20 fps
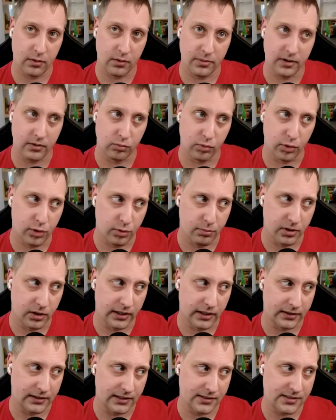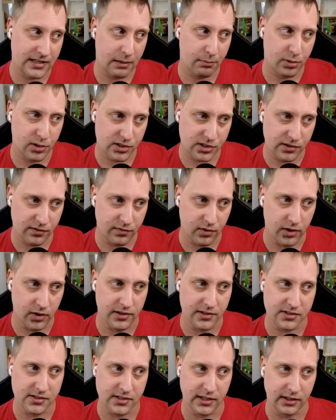to be rude but like let's not pussyfoot
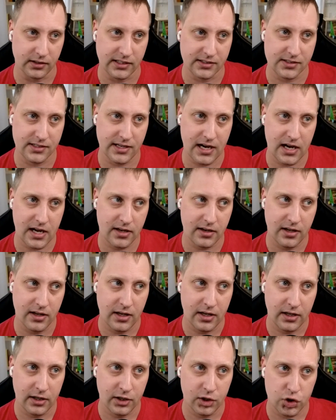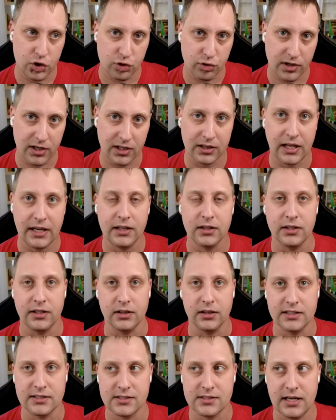this thing let's not treat it lightly
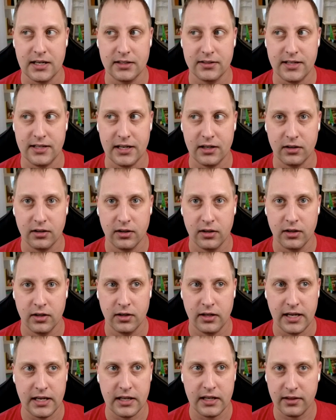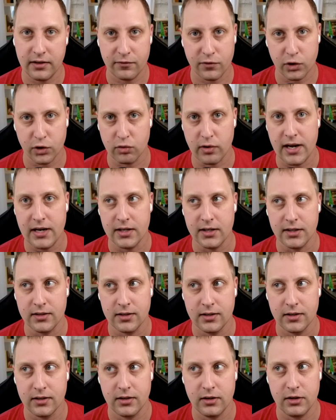let's not take anything for granted.
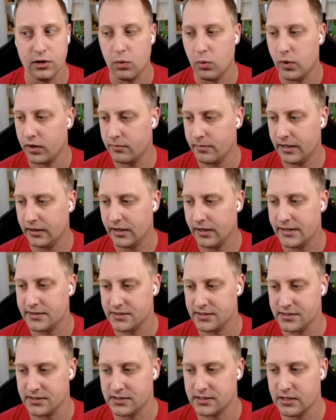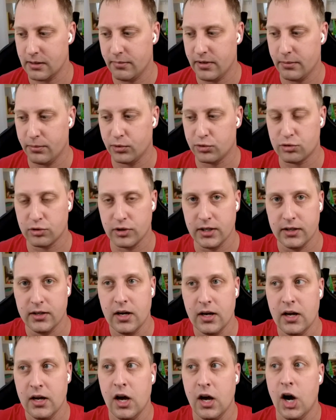You know, one of my lines is some people treat
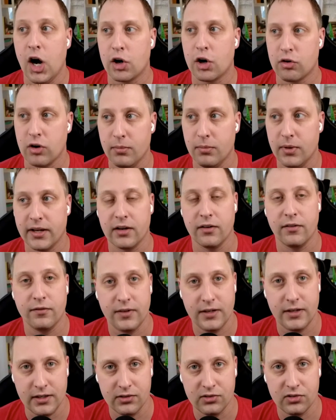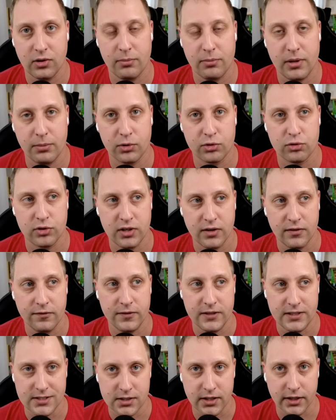a crumb like a feast, some people treat a
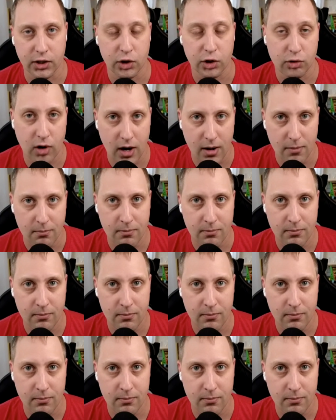feast like a crumb.